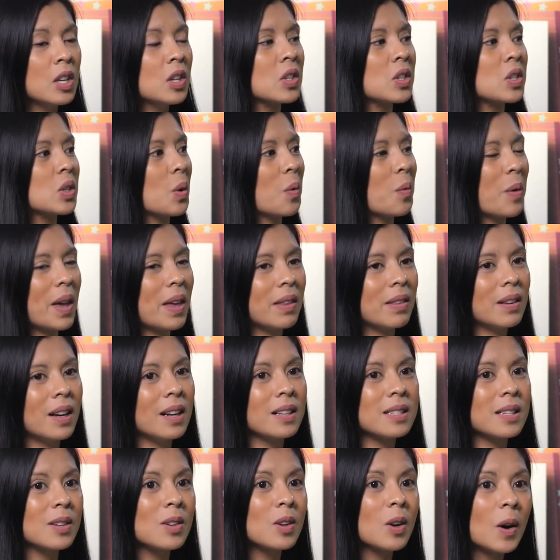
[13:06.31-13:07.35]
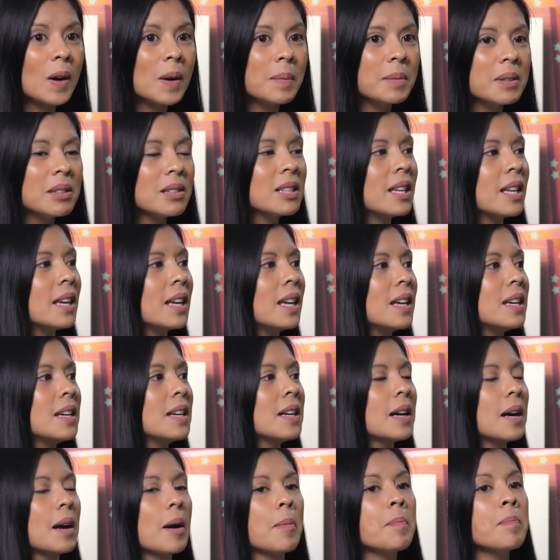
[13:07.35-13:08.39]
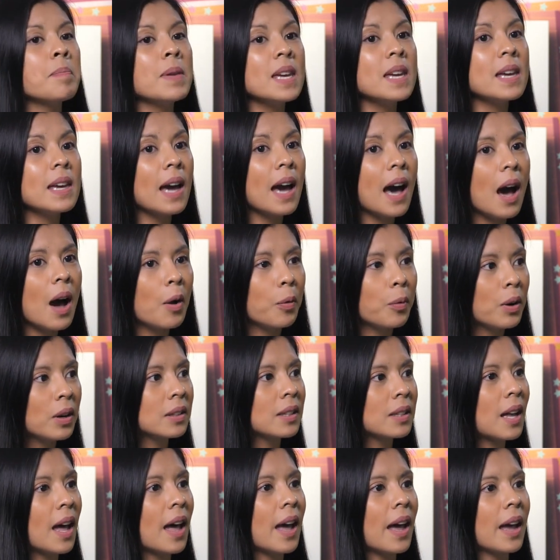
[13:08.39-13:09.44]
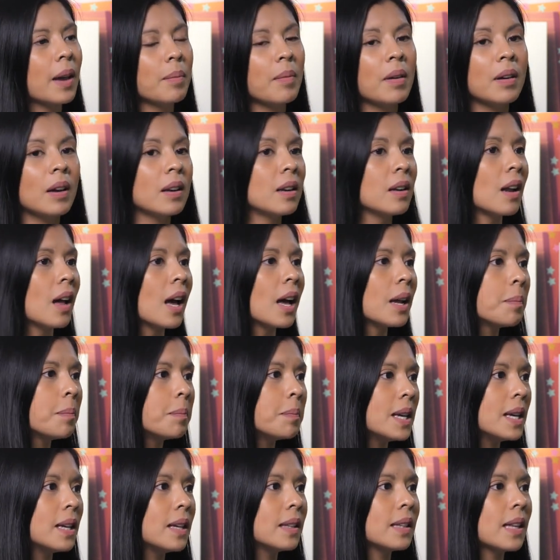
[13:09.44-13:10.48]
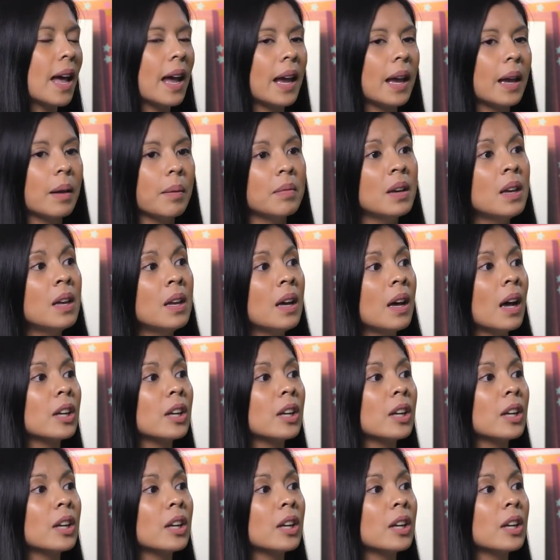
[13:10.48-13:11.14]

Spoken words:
So whether it's a normal day, a peak hour time, non-peak time,